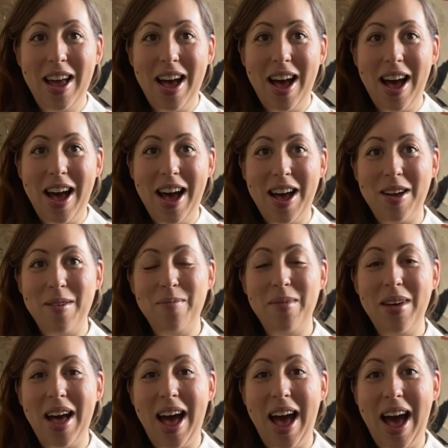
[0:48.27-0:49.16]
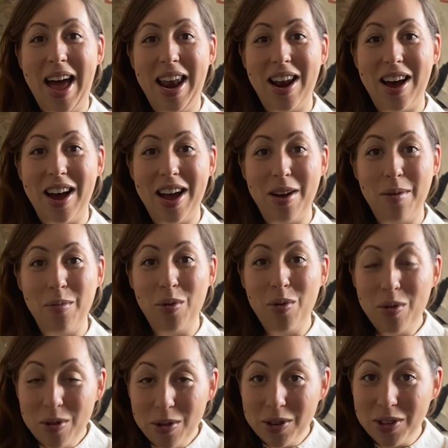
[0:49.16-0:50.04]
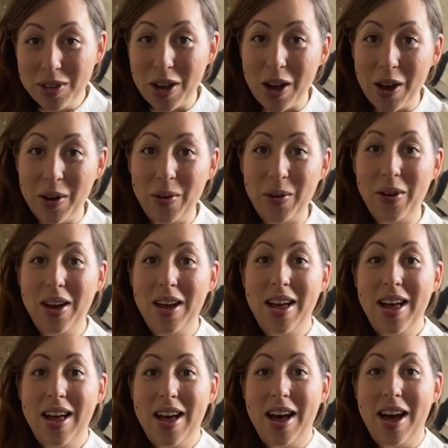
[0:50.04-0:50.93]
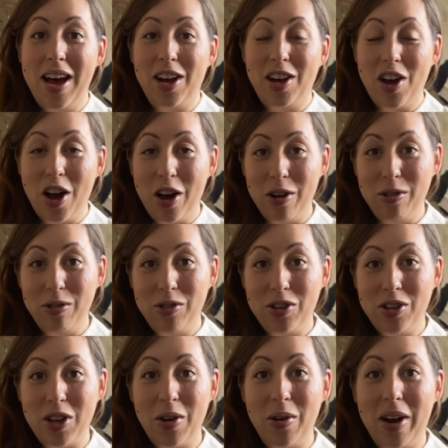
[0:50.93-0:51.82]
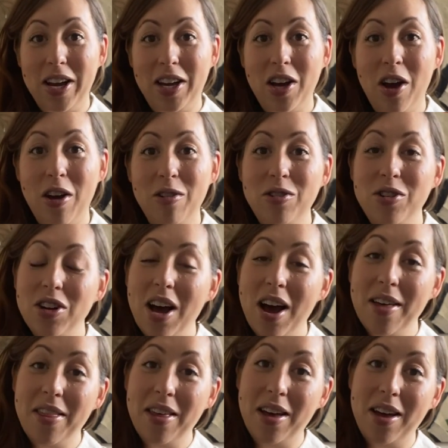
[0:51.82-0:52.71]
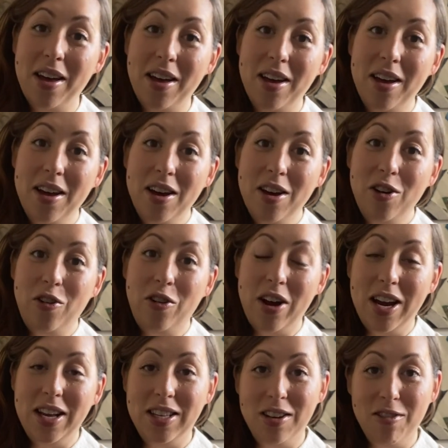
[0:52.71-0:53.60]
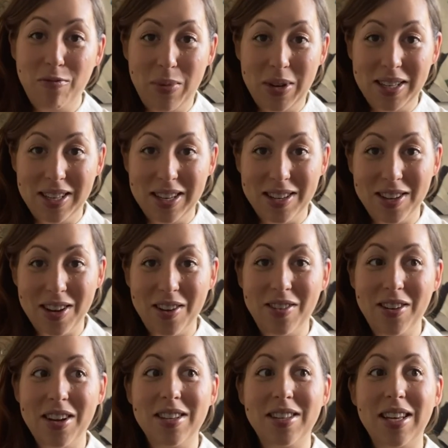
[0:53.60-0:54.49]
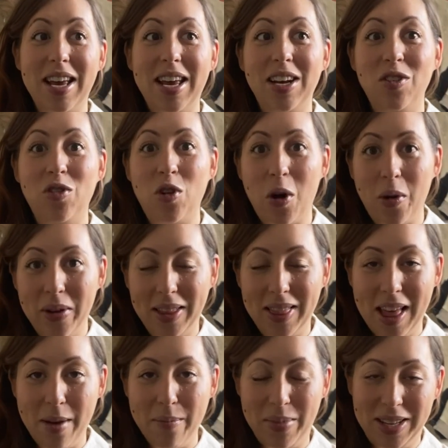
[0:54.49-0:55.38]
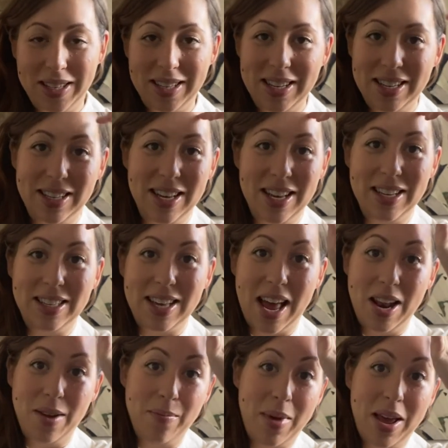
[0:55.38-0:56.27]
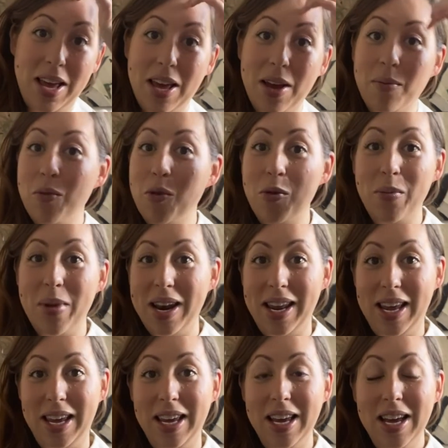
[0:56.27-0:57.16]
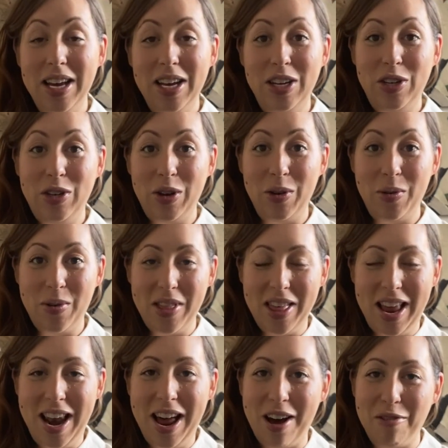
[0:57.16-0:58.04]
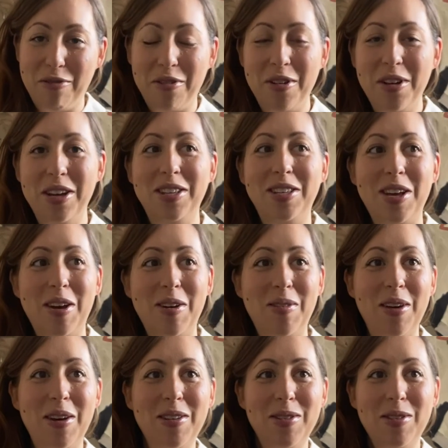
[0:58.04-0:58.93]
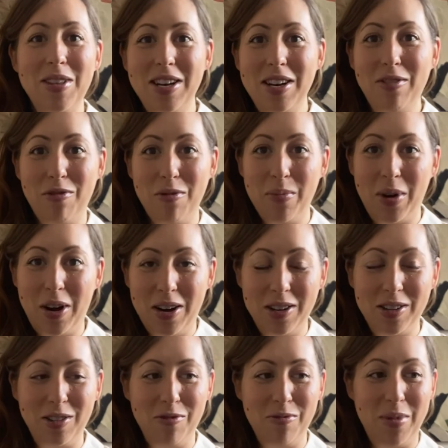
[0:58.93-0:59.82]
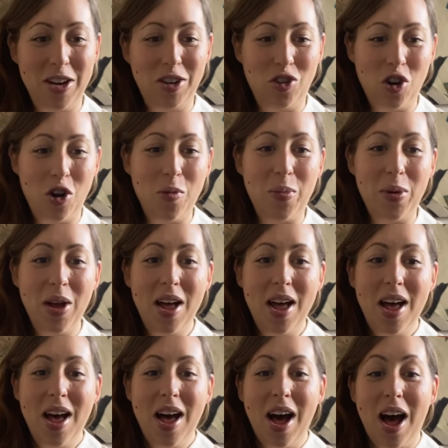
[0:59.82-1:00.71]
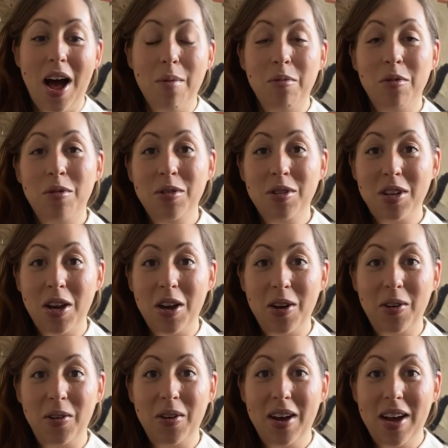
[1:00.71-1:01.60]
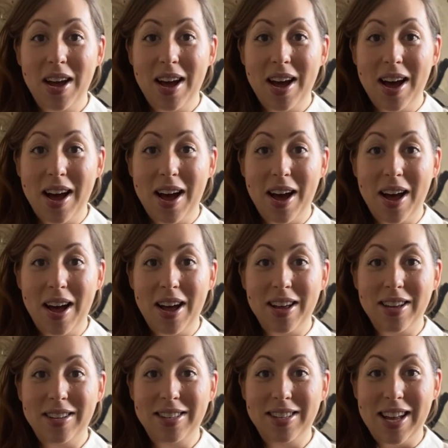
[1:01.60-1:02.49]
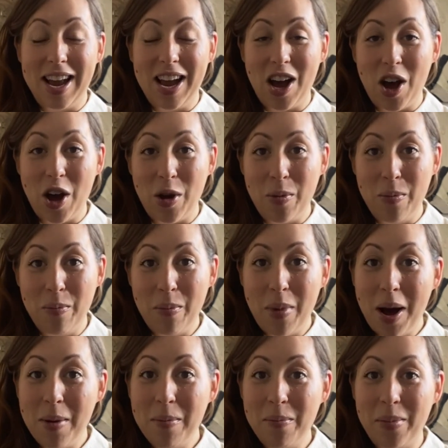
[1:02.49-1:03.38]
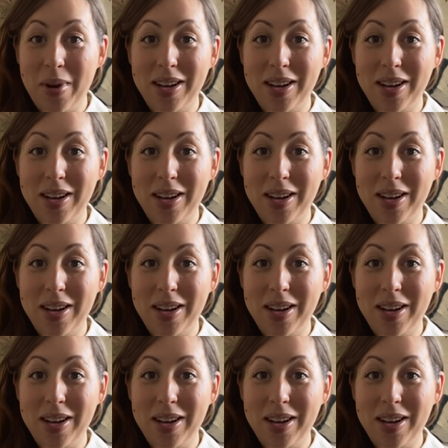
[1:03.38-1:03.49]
And I am also a coach. So I coach other creative business owners in growing their businesses and making more money doing what they love. So those are the different parts of my job. I'm also a stay-at-home mum.